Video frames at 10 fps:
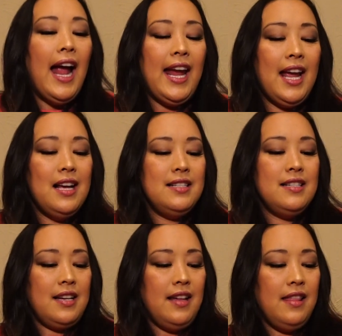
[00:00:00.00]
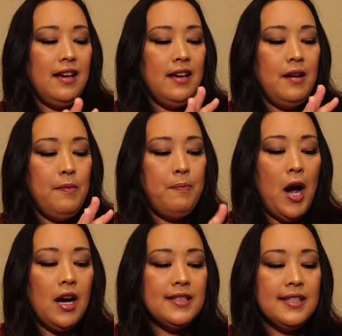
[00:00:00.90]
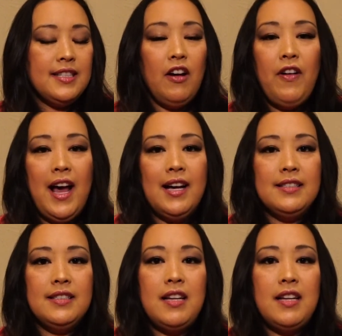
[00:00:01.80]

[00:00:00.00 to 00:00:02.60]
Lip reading: And the box itself has